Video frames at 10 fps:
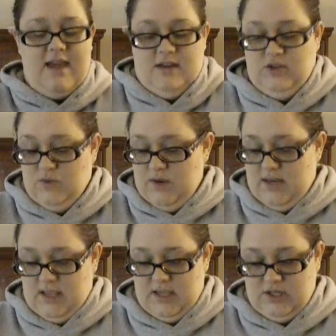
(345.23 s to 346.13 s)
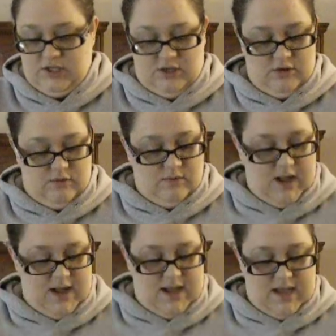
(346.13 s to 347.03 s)
had a joining issue.
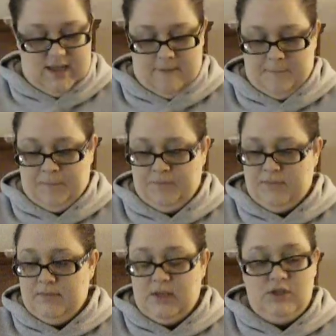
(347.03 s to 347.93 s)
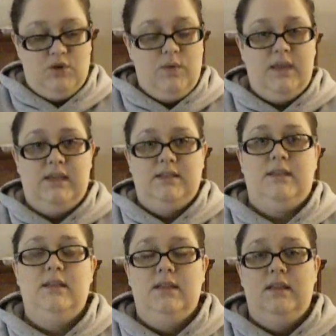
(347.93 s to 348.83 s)
I joined